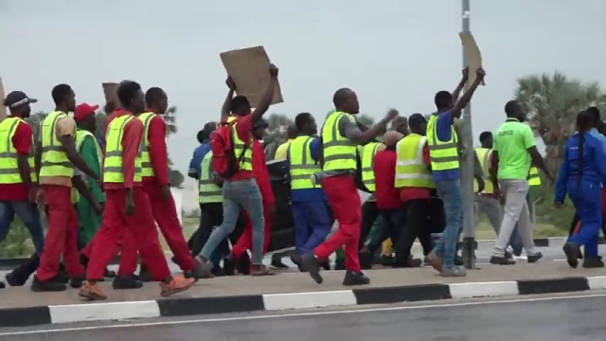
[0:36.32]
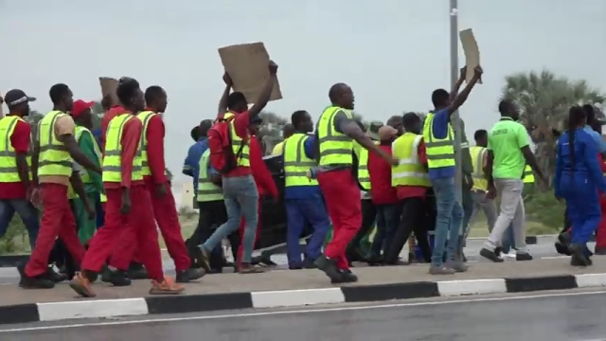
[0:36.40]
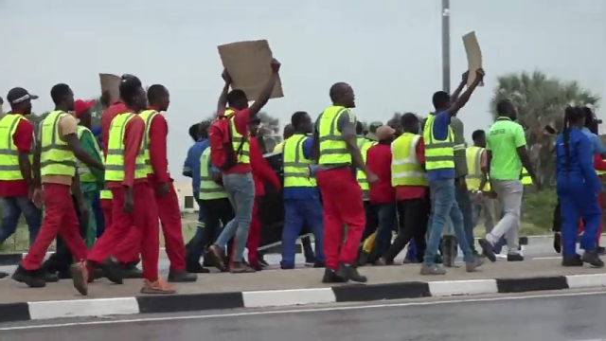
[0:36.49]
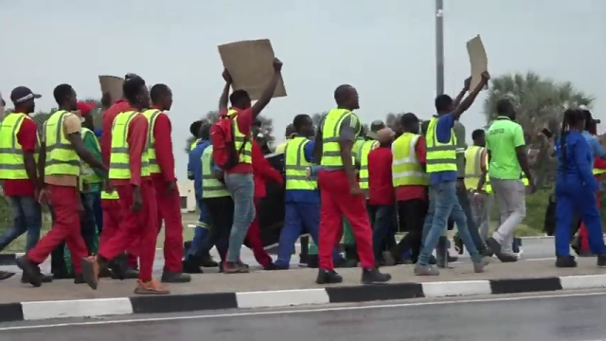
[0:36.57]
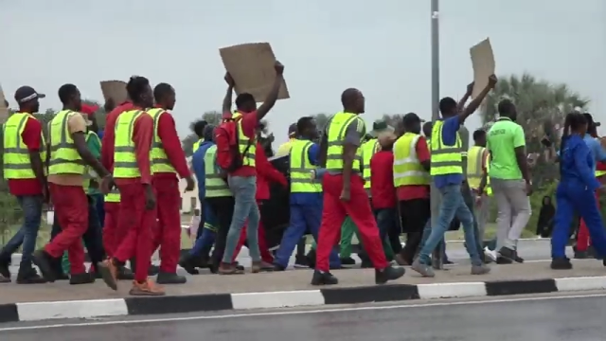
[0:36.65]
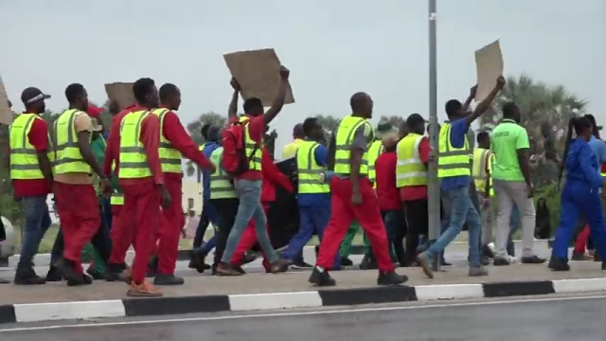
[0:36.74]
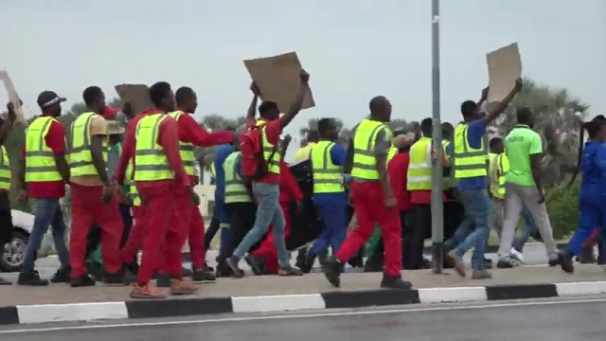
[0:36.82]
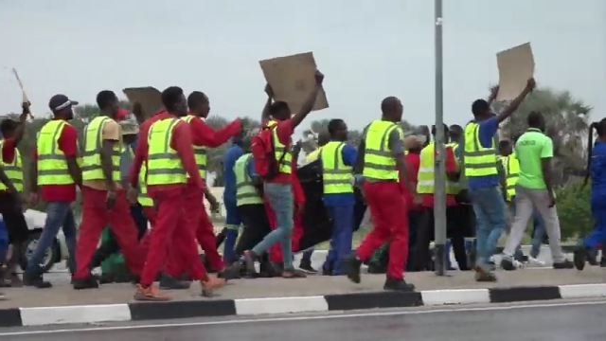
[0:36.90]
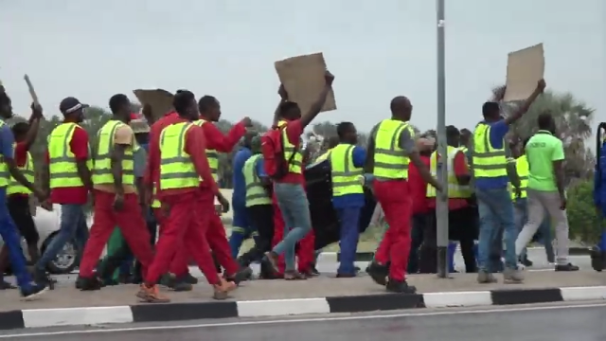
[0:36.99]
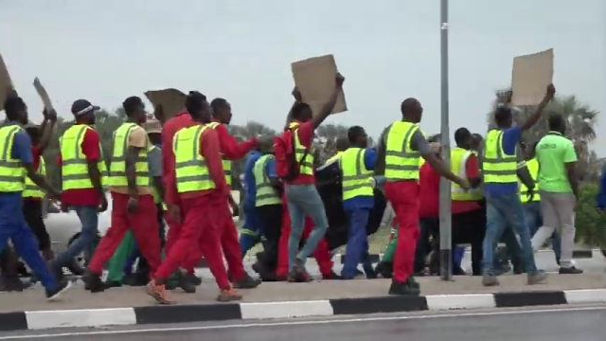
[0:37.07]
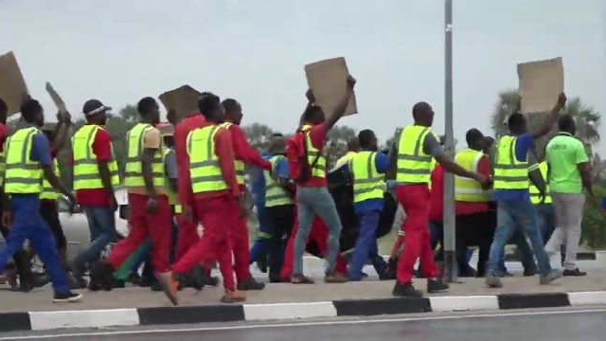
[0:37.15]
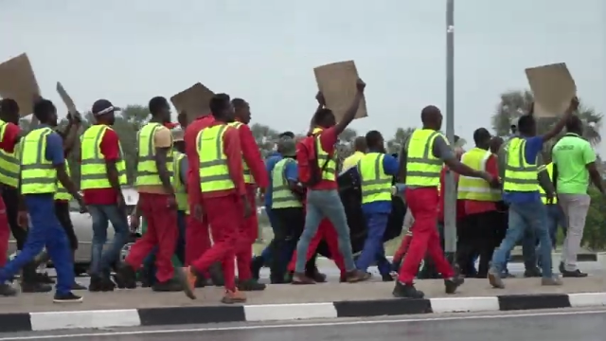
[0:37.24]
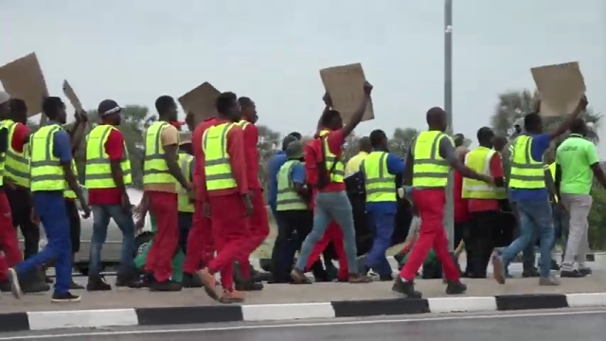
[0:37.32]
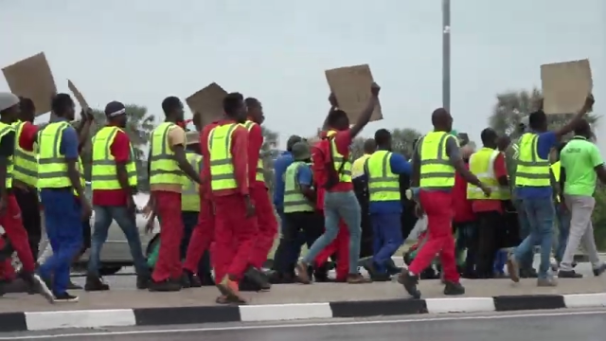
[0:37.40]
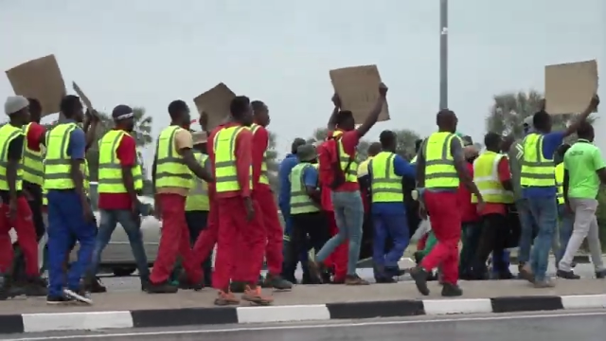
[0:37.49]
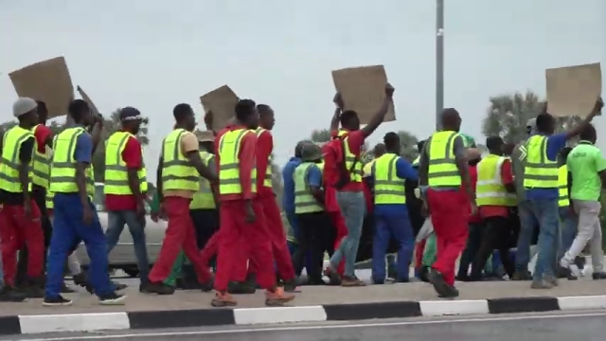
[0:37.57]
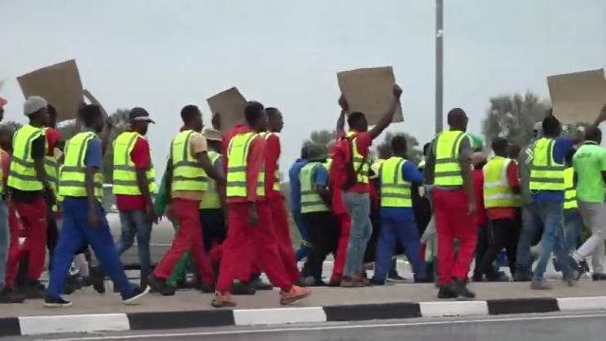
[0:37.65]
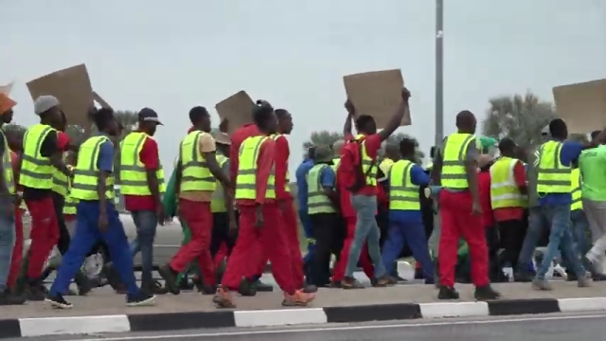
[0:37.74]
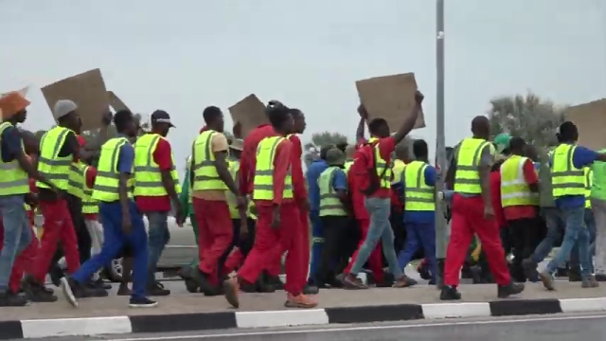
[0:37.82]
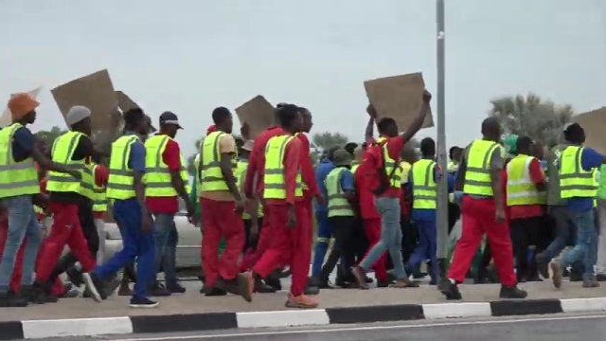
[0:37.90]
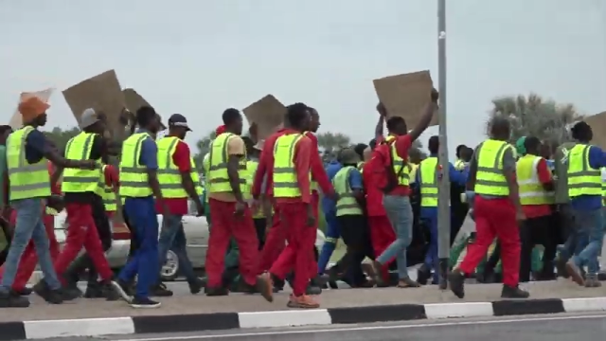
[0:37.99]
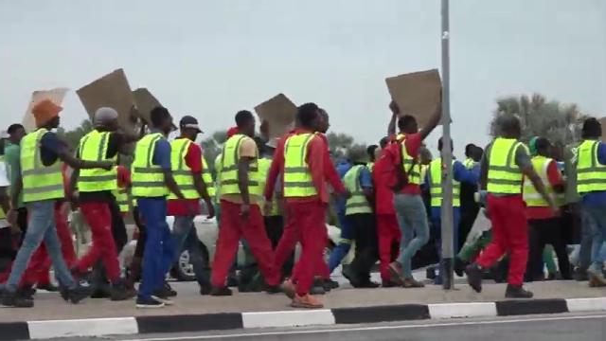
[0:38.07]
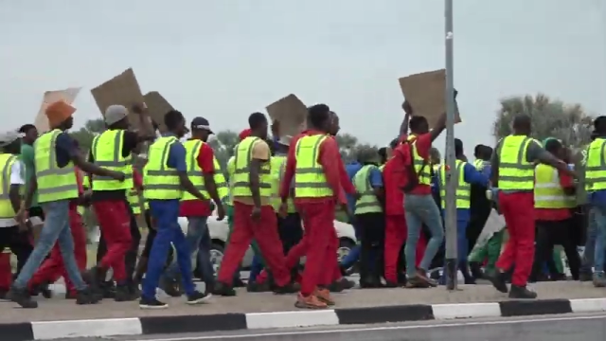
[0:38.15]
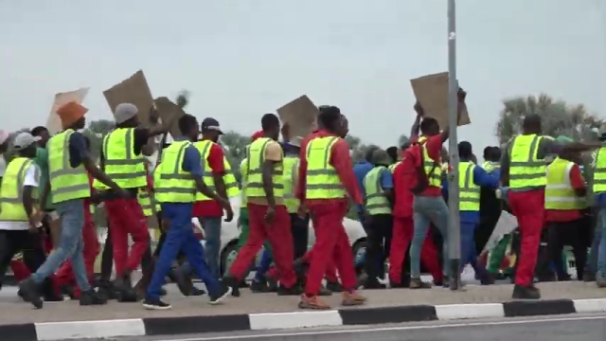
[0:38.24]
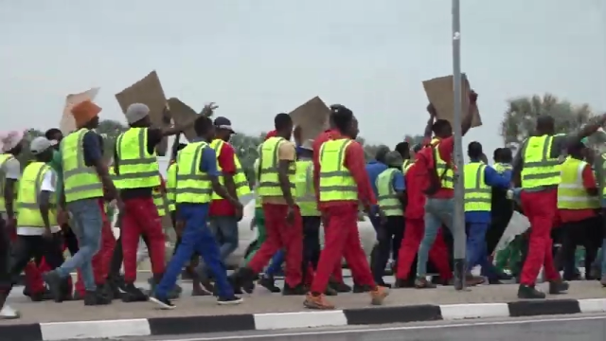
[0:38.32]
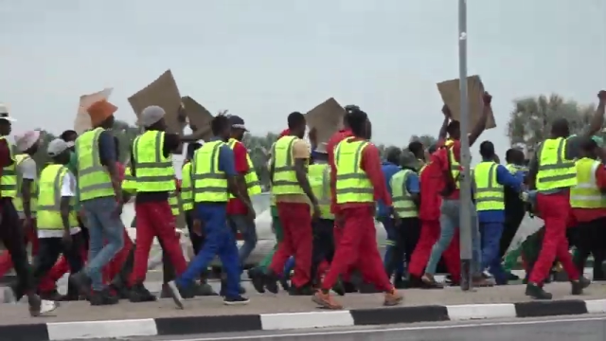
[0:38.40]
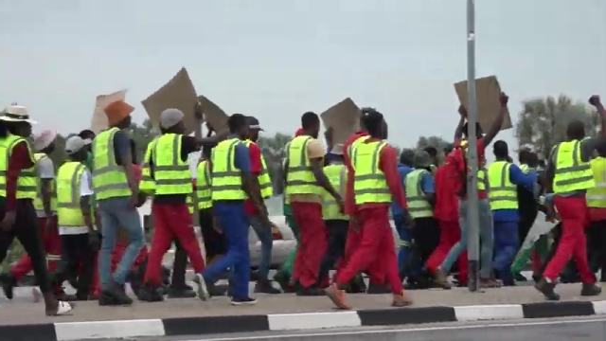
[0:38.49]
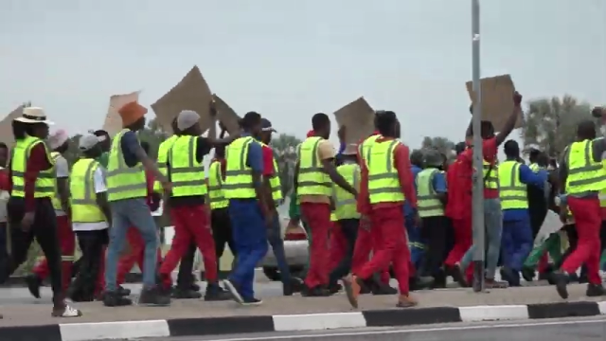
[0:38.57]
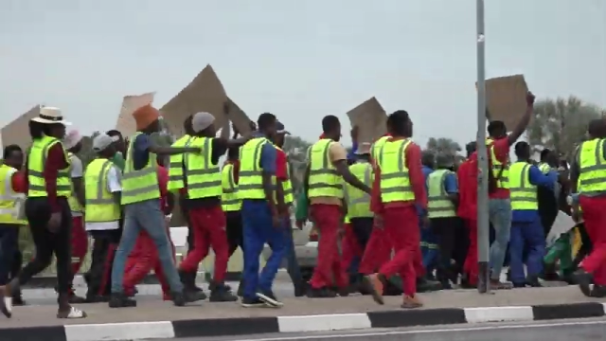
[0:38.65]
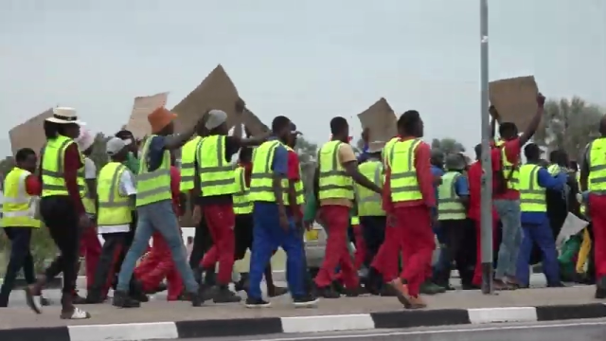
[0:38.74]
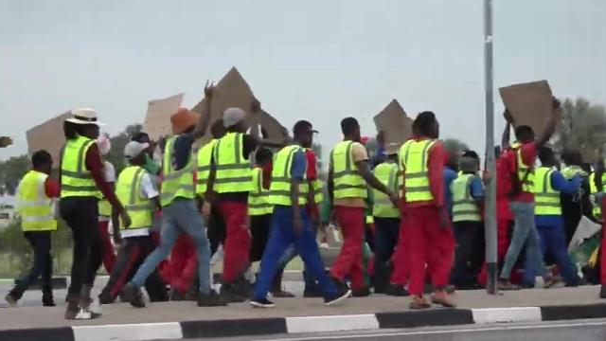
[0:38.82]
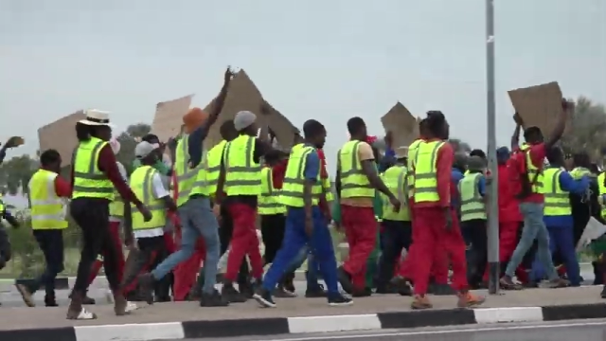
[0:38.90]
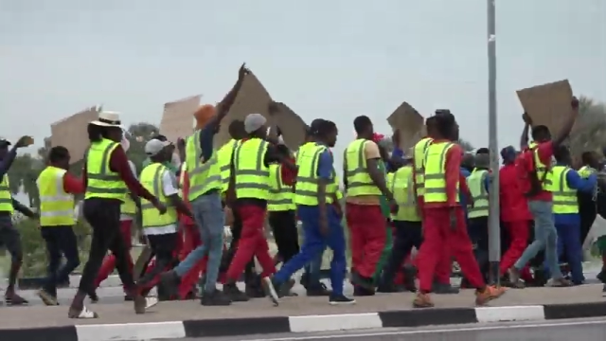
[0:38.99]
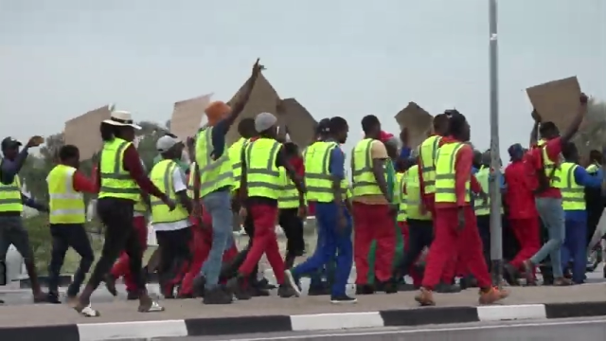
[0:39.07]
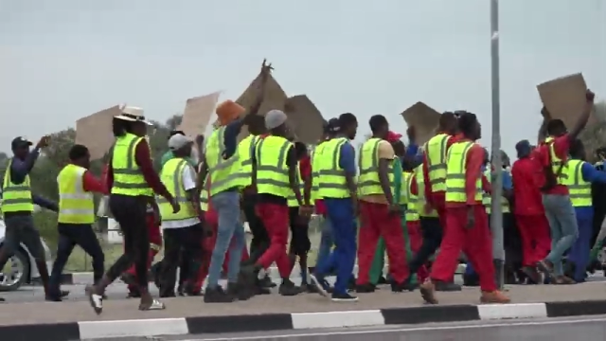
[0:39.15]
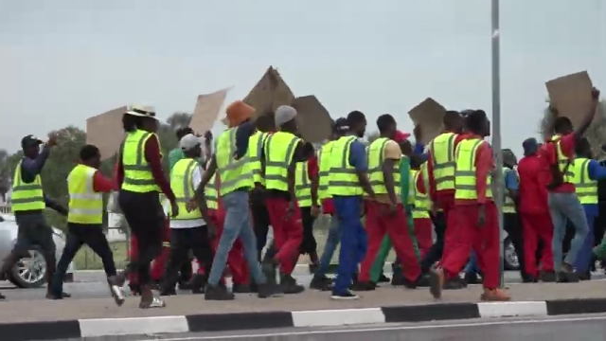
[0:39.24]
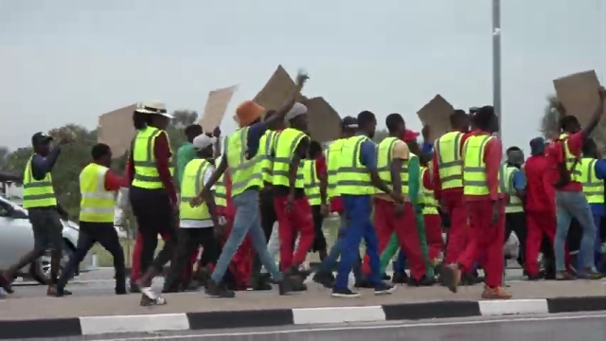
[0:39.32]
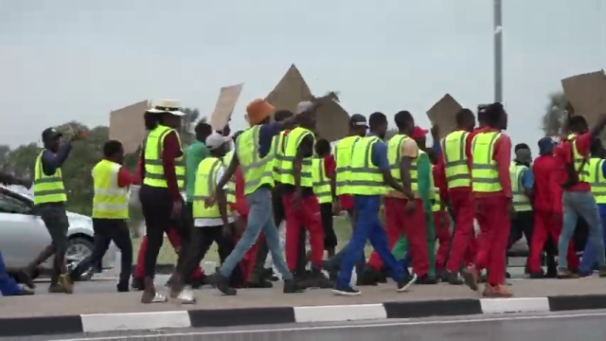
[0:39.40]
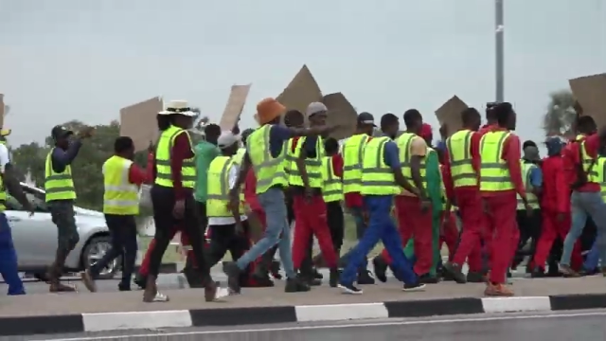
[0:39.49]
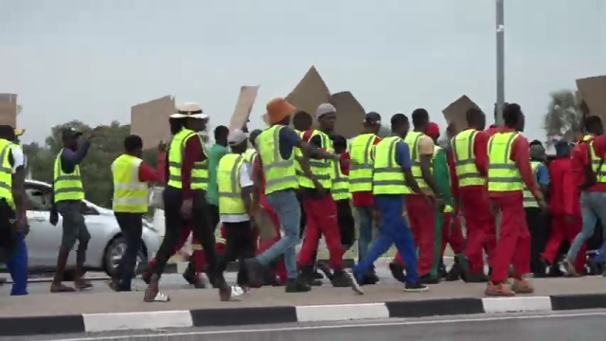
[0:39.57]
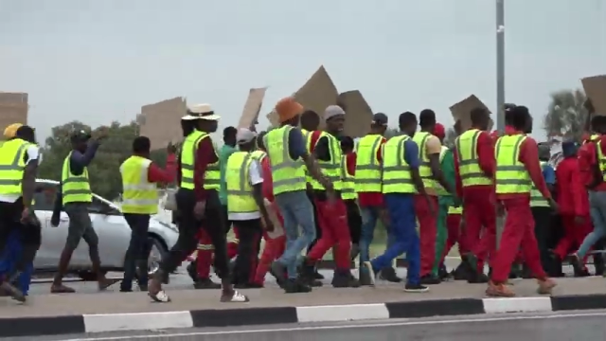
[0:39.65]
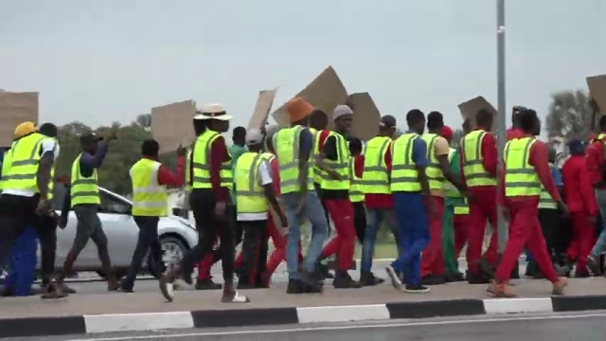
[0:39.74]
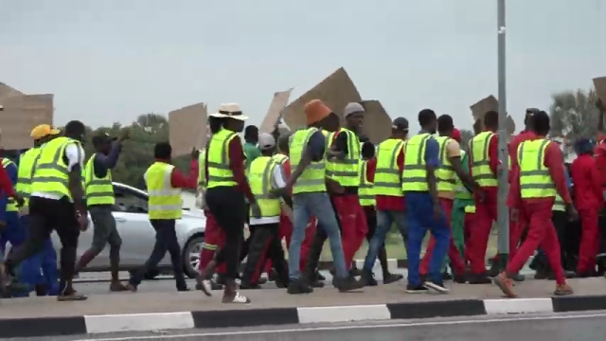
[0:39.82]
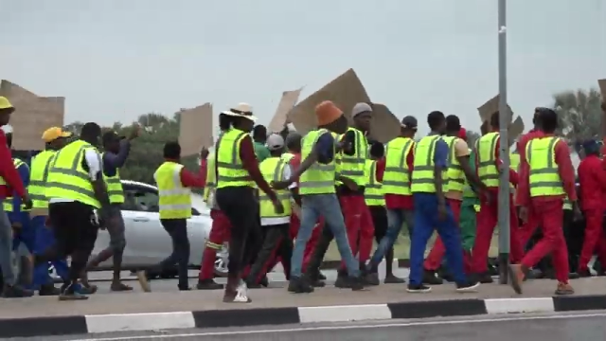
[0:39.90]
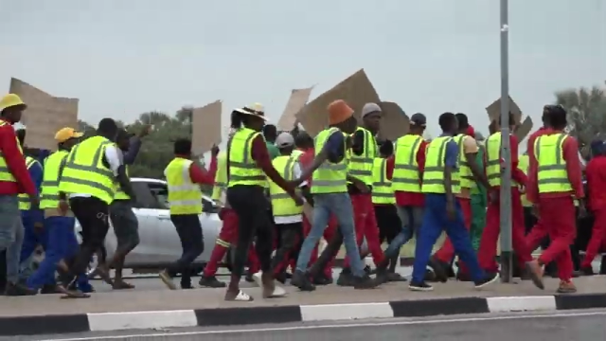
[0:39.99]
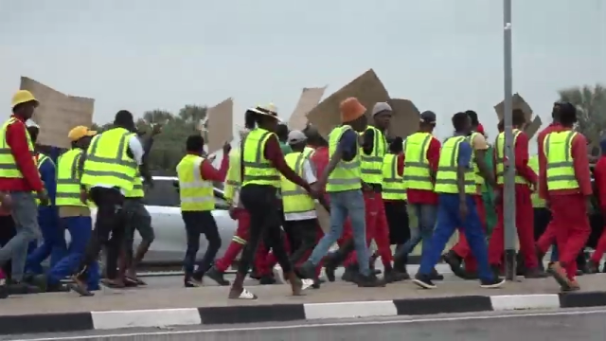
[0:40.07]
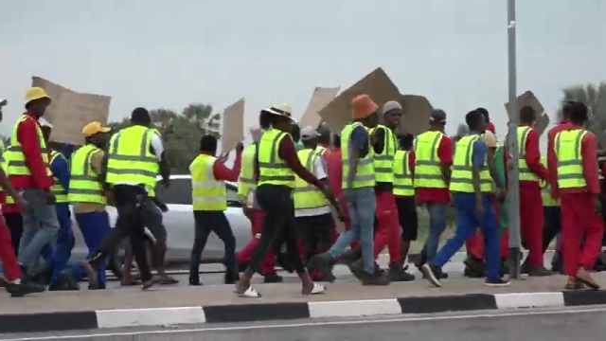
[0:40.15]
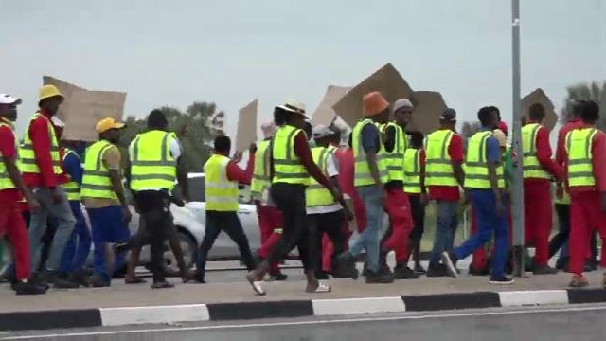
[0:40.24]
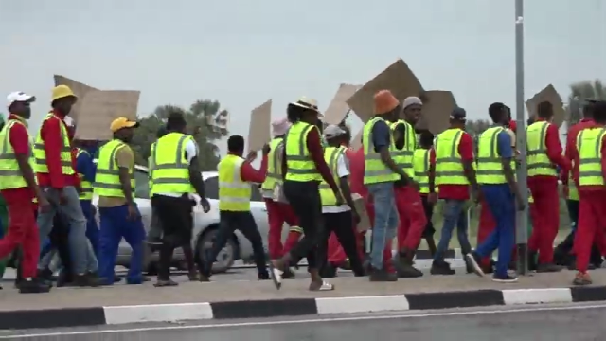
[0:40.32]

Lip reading: No face is visible, so there are no lips to read.